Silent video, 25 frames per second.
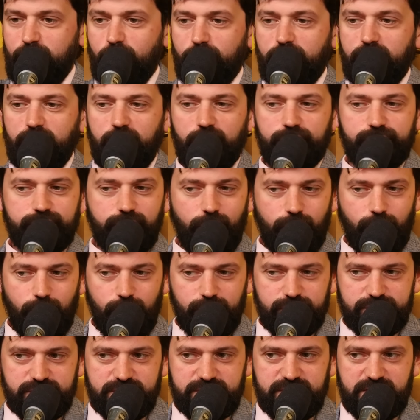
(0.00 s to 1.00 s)
knocking on
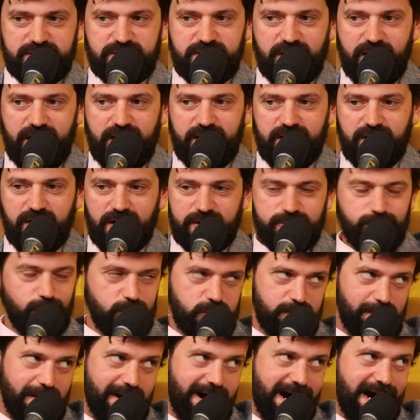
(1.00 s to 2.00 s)
doors. They're saying, "Can I
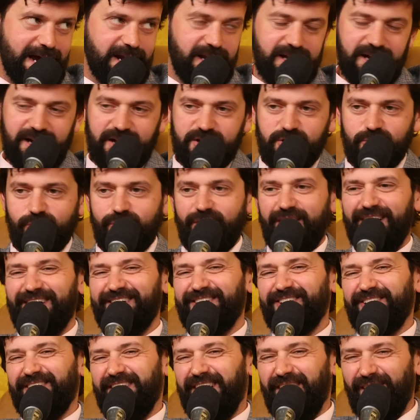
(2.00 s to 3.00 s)
talk to you about Allah?" You're like,
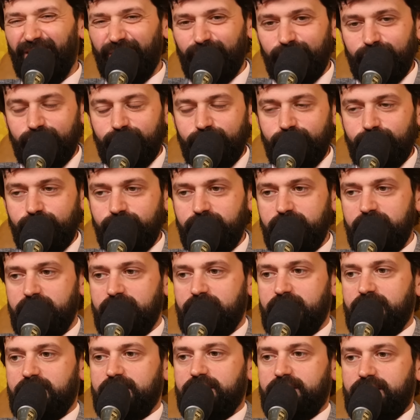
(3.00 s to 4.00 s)
"No."
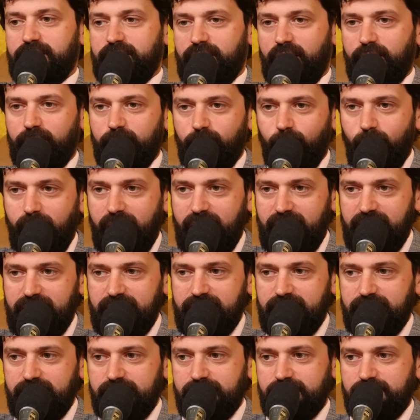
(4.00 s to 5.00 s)
Yeah. Go
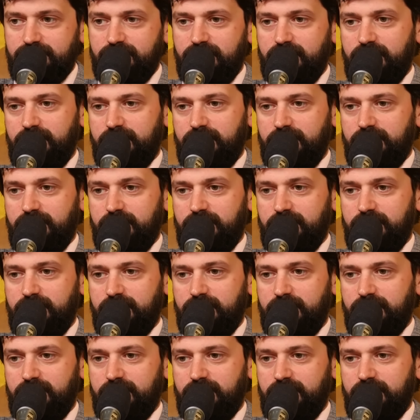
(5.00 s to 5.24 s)
away.